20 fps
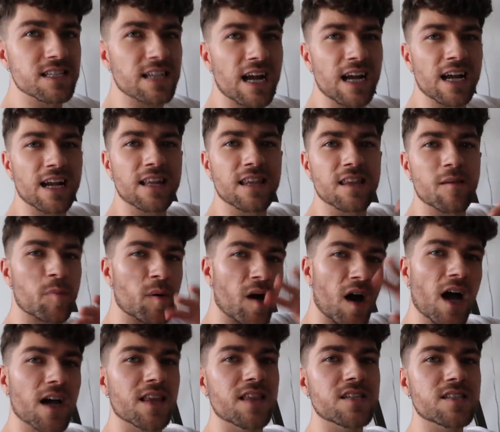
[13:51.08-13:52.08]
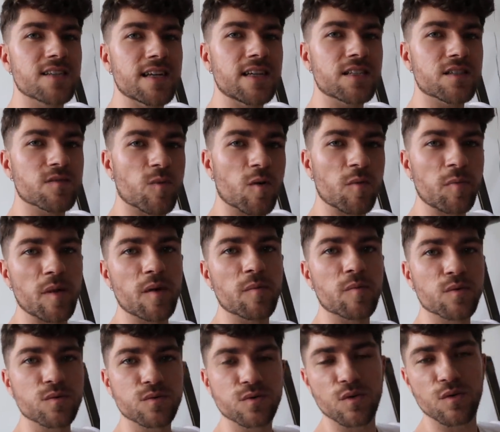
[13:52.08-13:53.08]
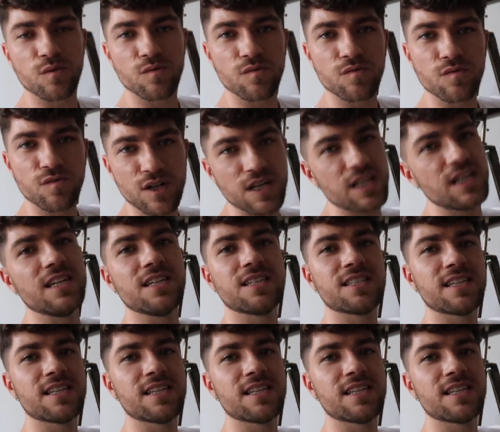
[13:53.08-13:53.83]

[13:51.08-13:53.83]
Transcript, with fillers: is kind of like the behind the scenes of what people don't really